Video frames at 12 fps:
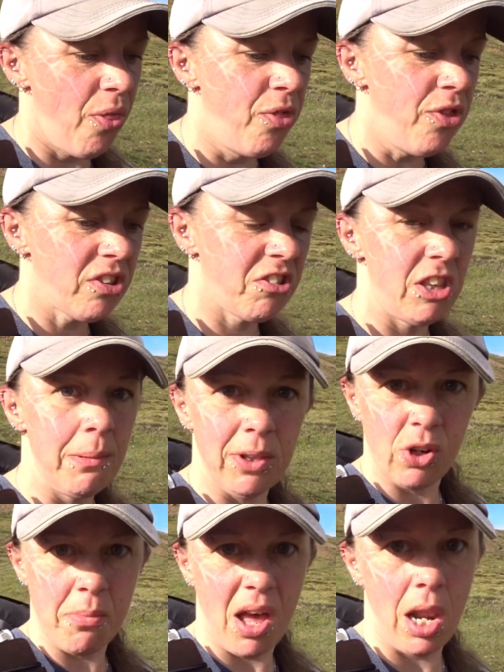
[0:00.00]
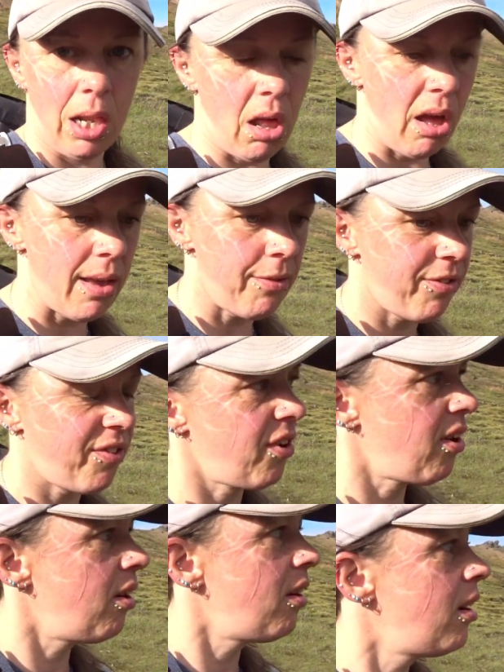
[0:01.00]
the similar amount of life.
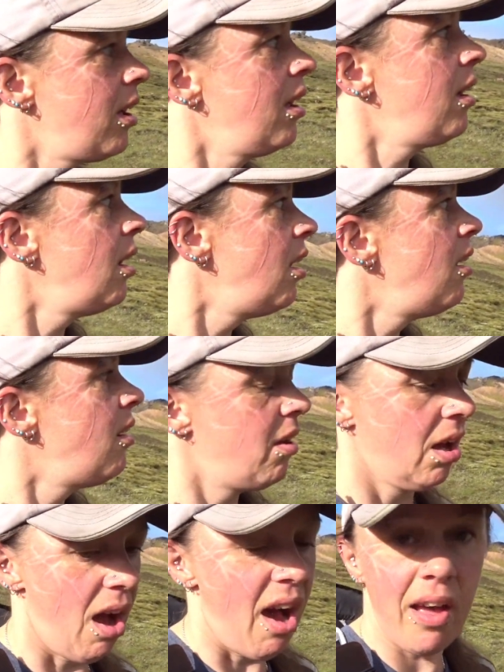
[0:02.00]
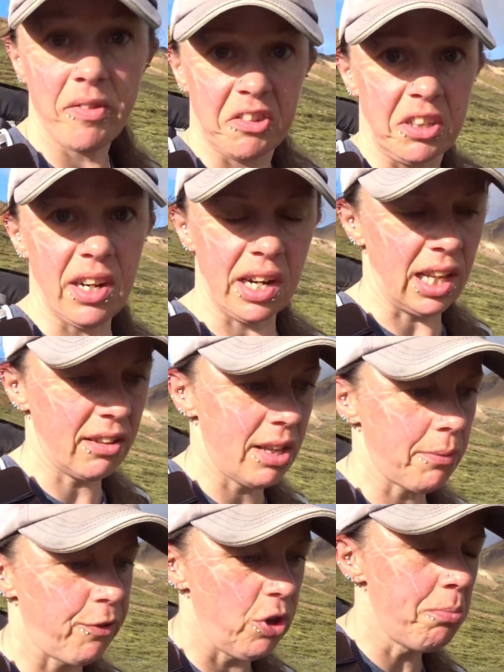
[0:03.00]
I haven't seen any
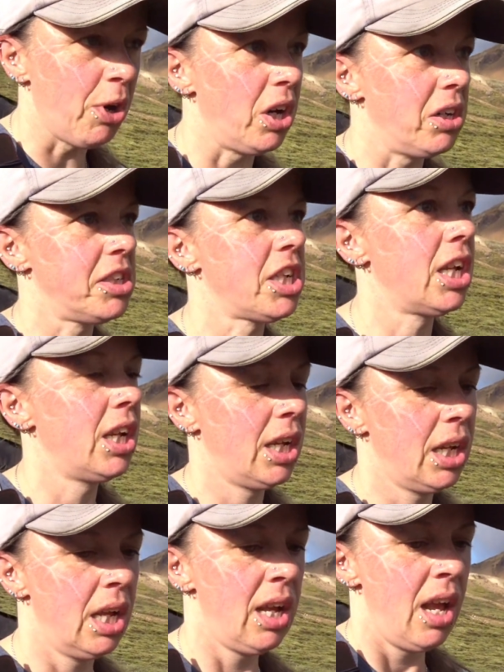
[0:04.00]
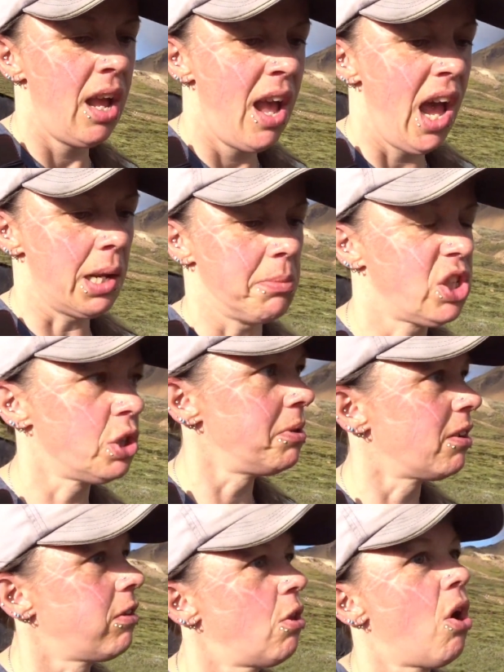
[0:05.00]
except a few birds, and I'm assuming
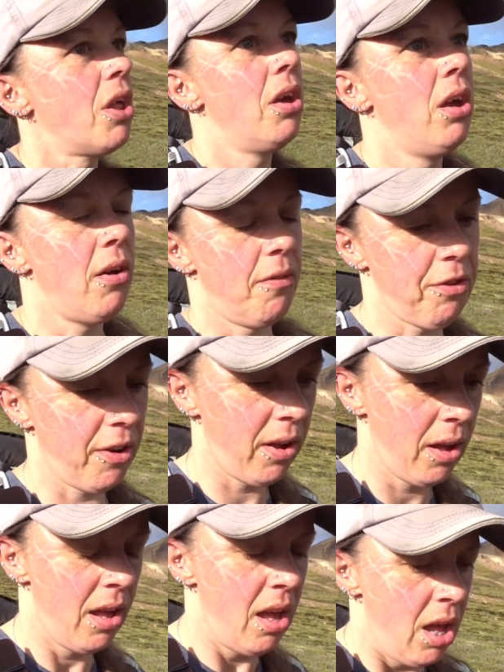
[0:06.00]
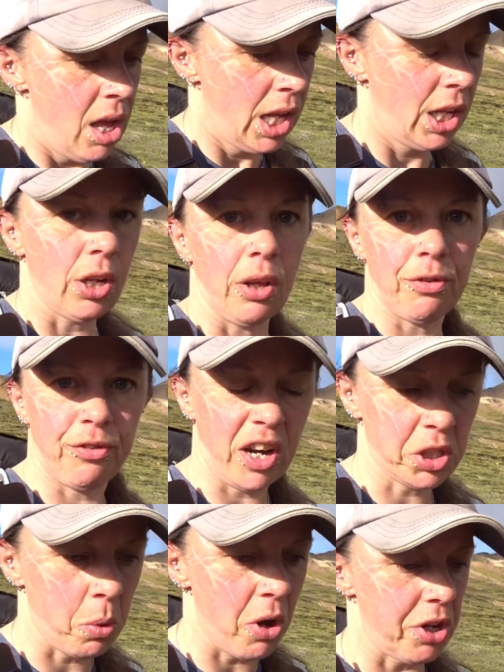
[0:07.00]
there's a lot of,
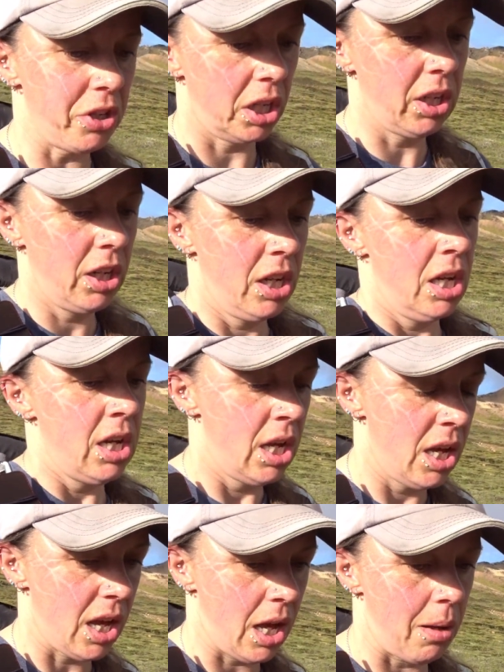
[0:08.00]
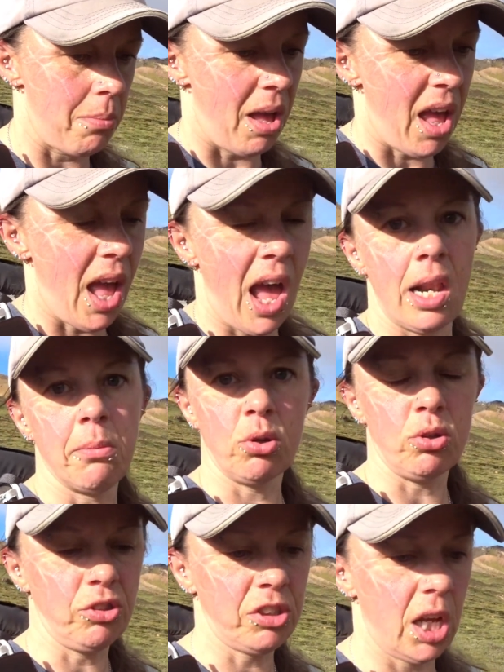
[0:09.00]
freshwater
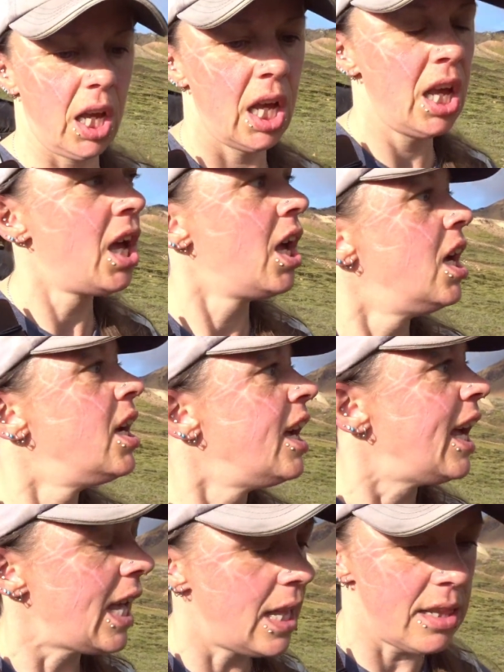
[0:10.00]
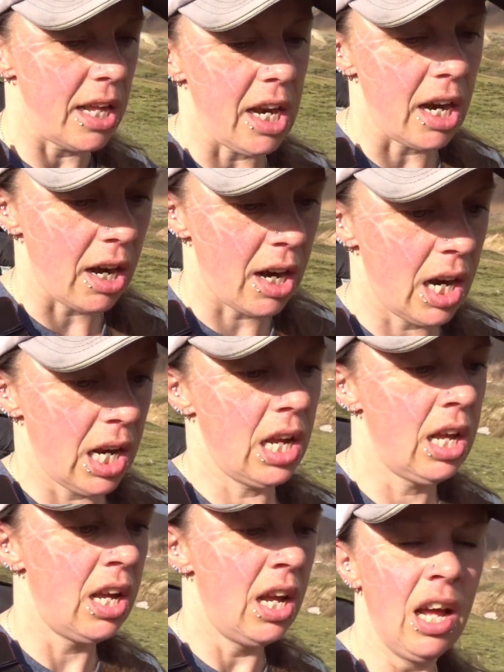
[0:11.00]
animals in there,
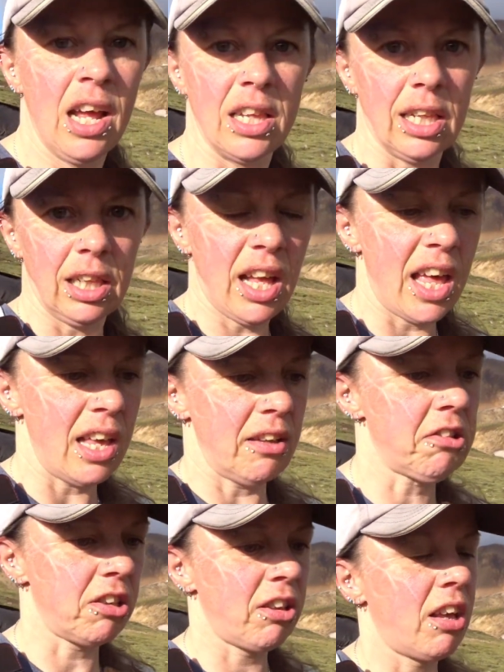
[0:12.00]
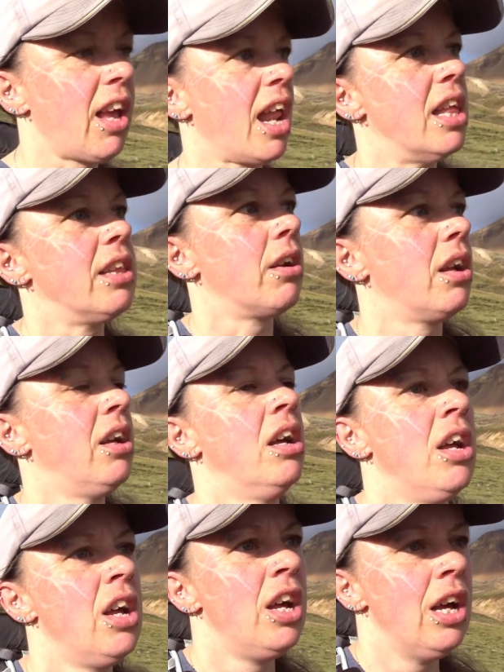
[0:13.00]
in the lakes and in
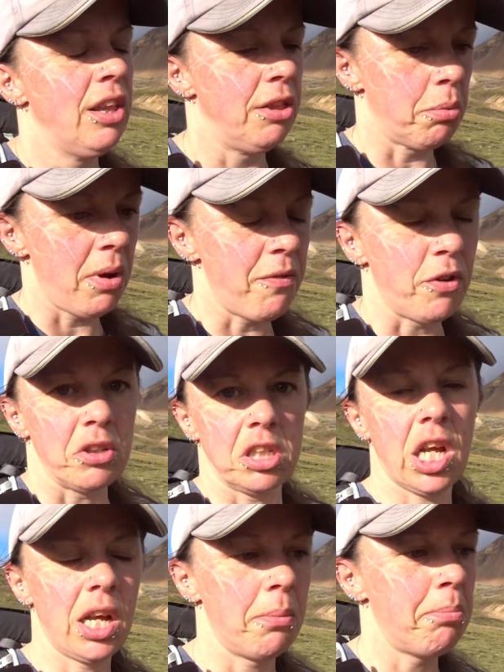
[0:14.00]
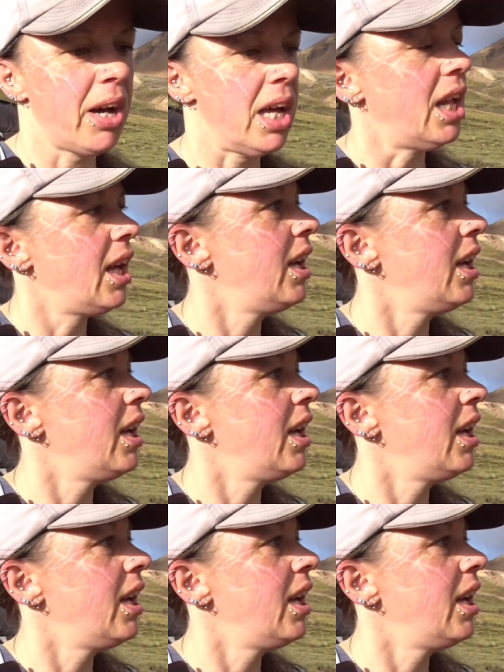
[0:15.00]
the rivers, but